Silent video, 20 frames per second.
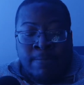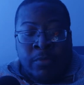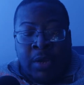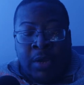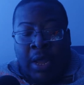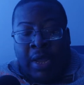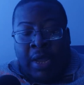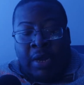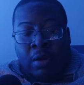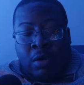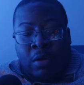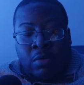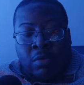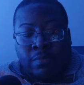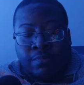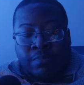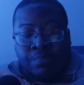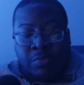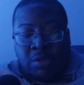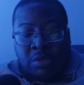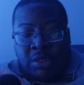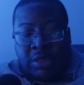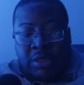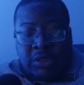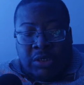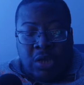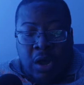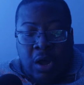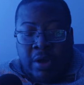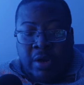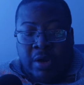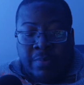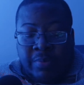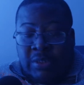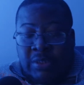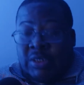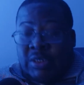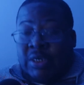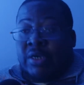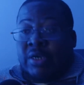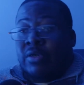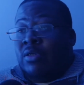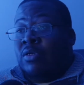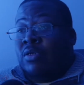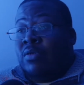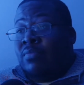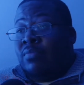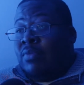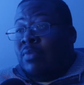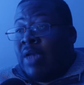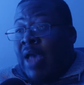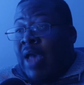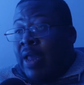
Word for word: And um this card in particular got a